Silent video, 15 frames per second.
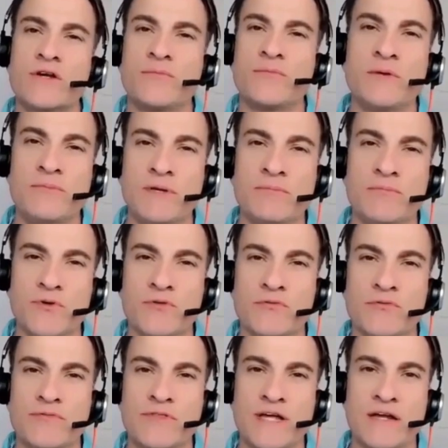going to be people
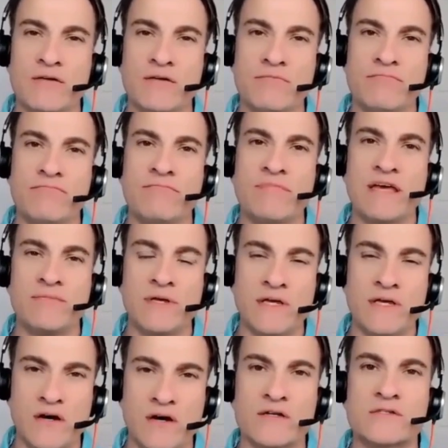that may be
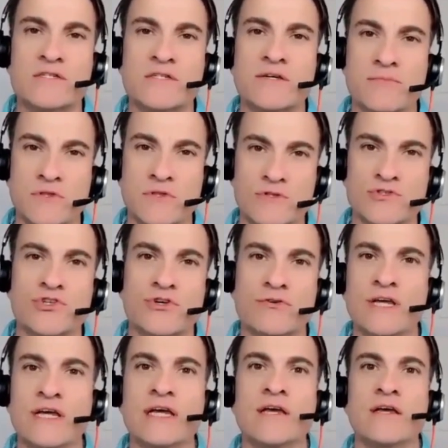on a similar
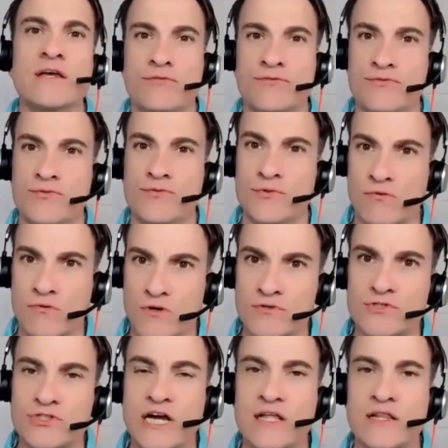journey through their own
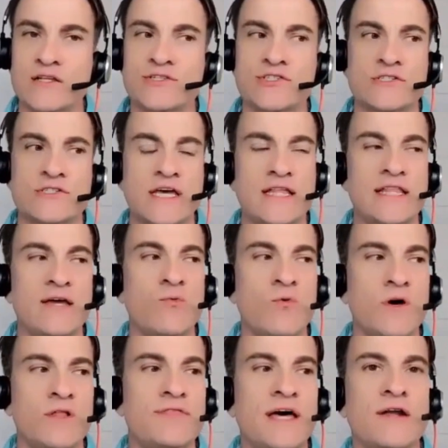challenges and they
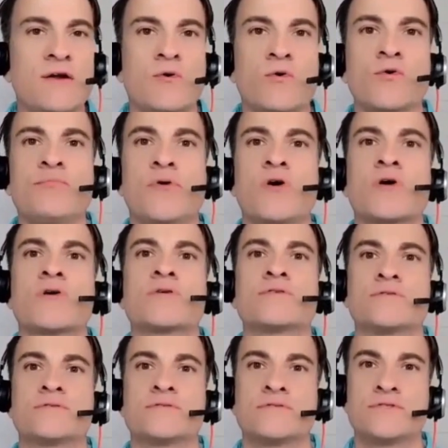want that old part
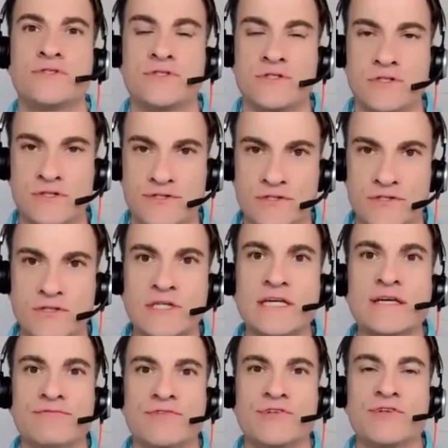to to
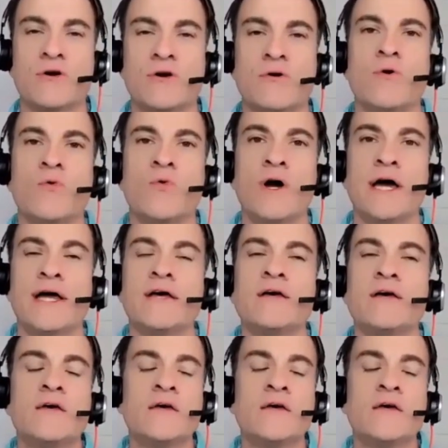leave to go away